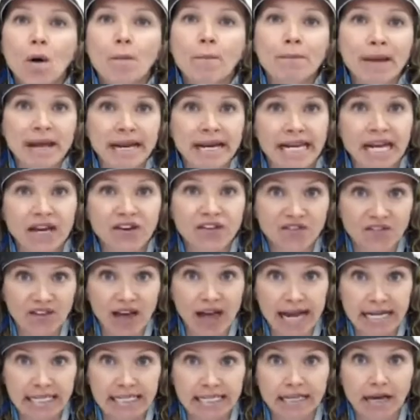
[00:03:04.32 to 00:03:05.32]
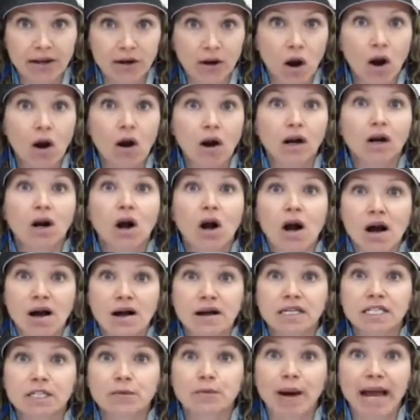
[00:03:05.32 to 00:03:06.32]
many effects that are
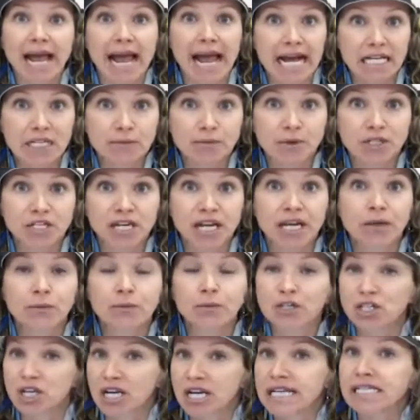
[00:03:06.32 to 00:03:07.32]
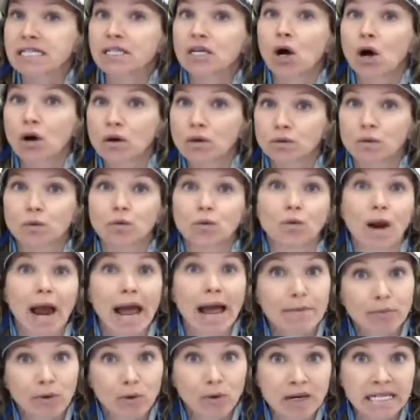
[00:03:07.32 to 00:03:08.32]
caused by aspartame, which is called
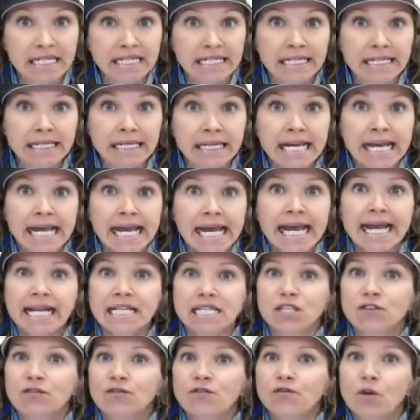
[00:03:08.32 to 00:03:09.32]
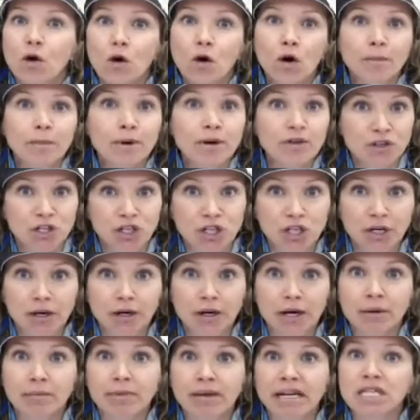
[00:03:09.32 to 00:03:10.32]
rat poison. It's a form of
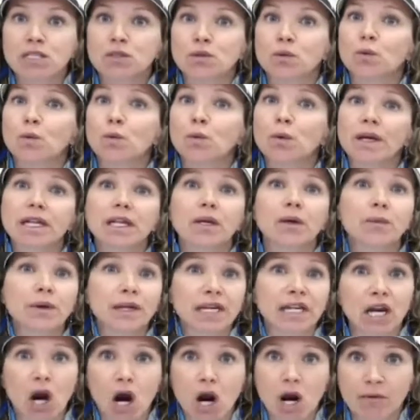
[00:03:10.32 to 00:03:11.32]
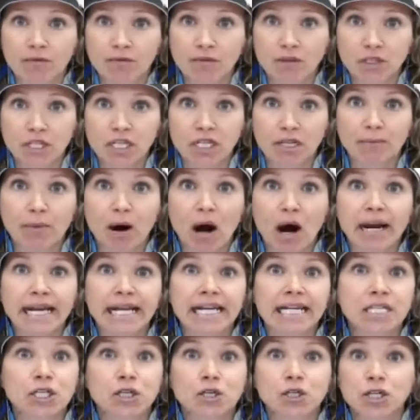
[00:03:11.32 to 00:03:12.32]
sugar, but it's really, really harmful to the
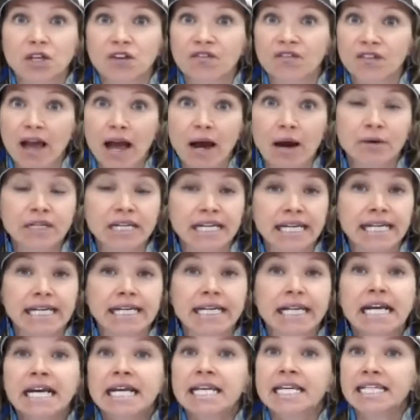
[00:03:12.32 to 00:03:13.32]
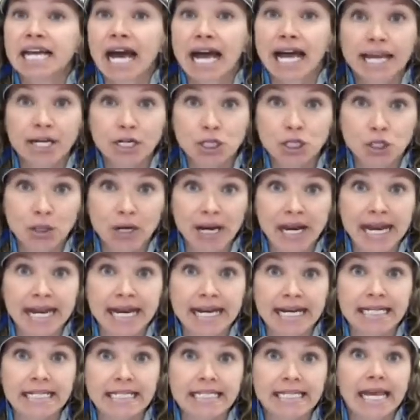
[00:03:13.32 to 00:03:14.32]
body. It's usually found in diet
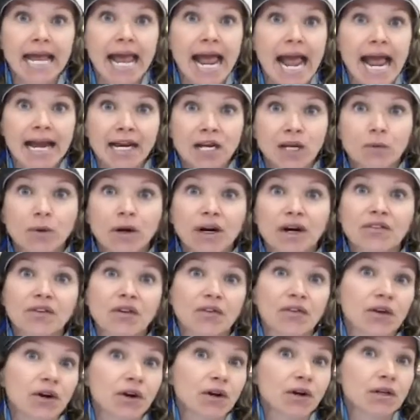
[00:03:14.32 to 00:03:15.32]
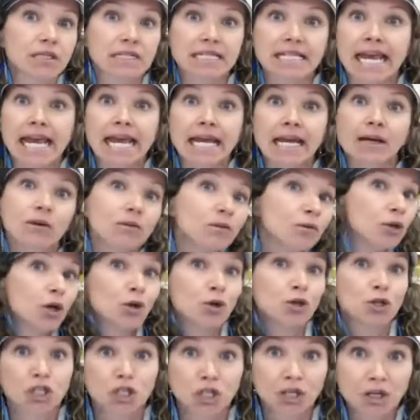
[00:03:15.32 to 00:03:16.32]
drinks, anywhere that they're saying
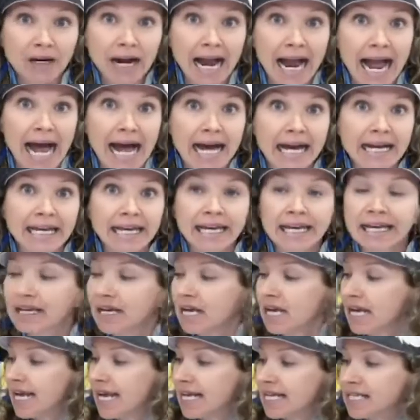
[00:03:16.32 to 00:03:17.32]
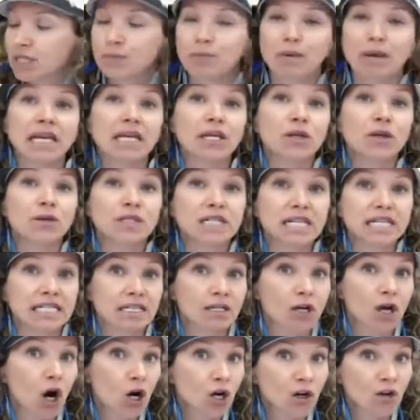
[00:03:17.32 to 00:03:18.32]
no sugar added. It's being used as
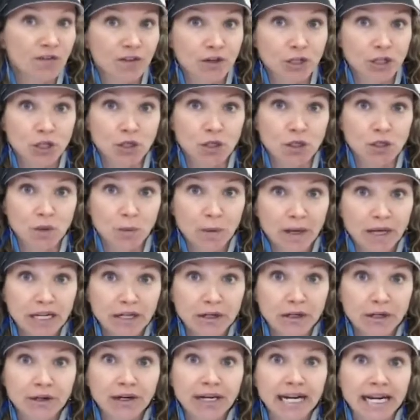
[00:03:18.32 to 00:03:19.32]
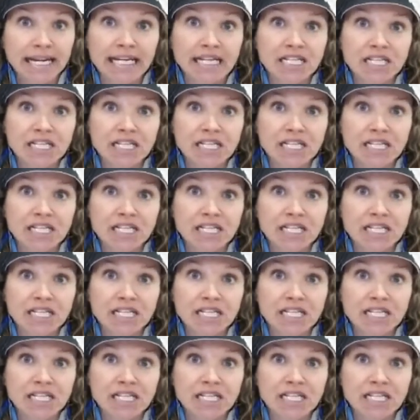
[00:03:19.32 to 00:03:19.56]
an artificial sweetener in